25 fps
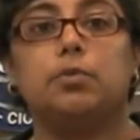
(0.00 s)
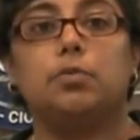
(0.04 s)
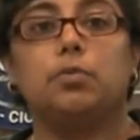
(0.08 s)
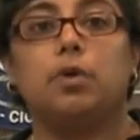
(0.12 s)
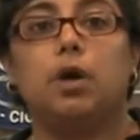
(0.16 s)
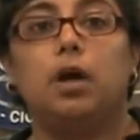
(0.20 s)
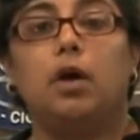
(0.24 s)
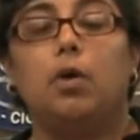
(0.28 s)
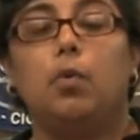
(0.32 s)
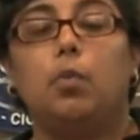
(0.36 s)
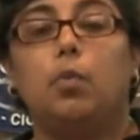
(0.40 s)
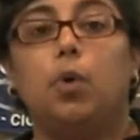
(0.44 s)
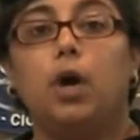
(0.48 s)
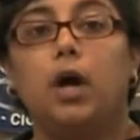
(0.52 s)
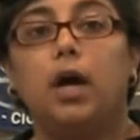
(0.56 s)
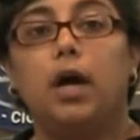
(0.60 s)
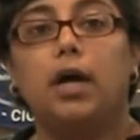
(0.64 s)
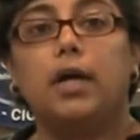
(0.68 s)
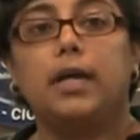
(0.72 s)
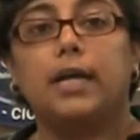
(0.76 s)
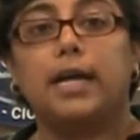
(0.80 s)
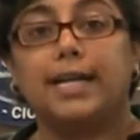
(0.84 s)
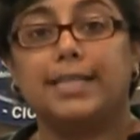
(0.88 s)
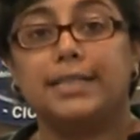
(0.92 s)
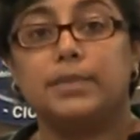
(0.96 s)
at work
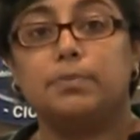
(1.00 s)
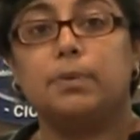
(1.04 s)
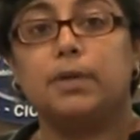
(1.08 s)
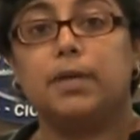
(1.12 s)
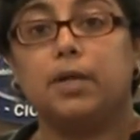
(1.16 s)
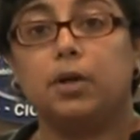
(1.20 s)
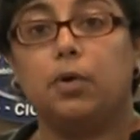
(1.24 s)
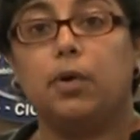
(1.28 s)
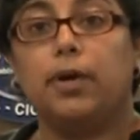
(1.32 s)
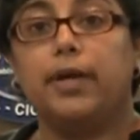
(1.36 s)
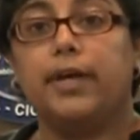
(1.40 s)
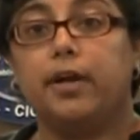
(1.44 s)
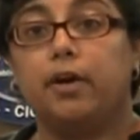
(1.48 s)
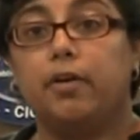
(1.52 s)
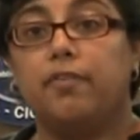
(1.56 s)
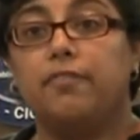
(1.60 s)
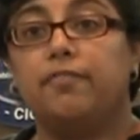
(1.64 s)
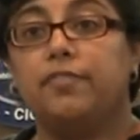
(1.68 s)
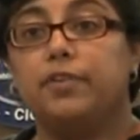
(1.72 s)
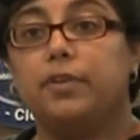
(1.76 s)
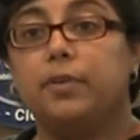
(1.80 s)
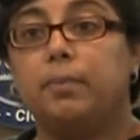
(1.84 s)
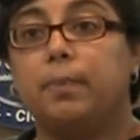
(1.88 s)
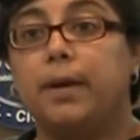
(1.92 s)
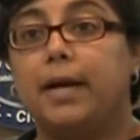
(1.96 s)
has been going on
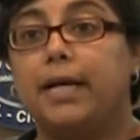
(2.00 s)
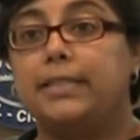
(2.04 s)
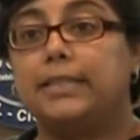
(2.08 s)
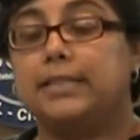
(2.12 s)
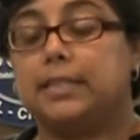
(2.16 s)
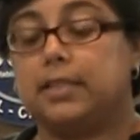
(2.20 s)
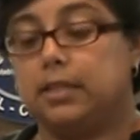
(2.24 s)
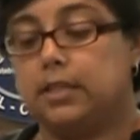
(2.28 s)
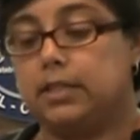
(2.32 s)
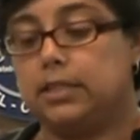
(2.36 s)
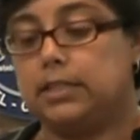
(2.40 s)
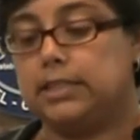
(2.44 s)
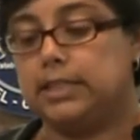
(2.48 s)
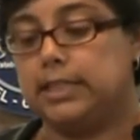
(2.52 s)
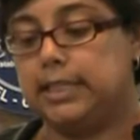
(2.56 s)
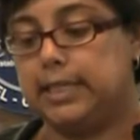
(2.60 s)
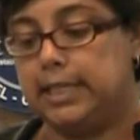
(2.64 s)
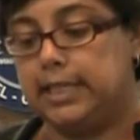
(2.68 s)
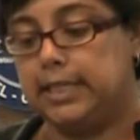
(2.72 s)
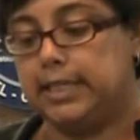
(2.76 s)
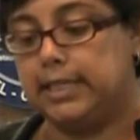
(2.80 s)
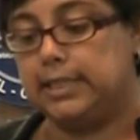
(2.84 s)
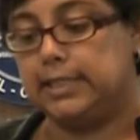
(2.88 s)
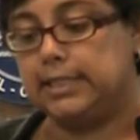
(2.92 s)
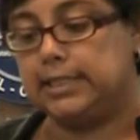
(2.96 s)
for the past 30
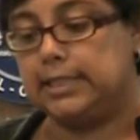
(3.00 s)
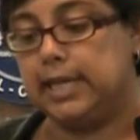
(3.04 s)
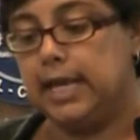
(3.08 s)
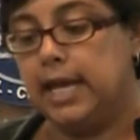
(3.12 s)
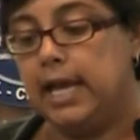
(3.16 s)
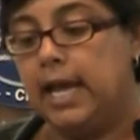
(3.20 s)
years.